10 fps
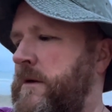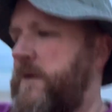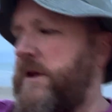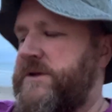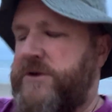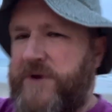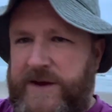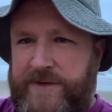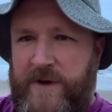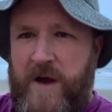it's
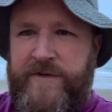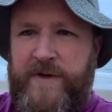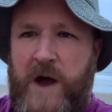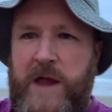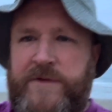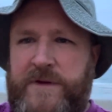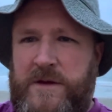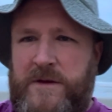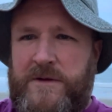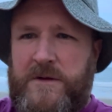
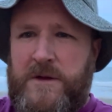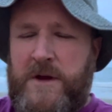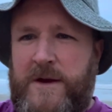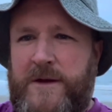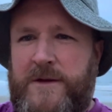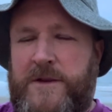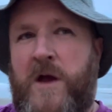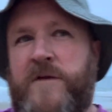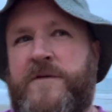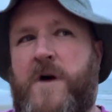
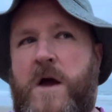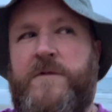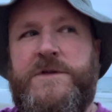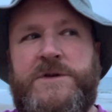35595.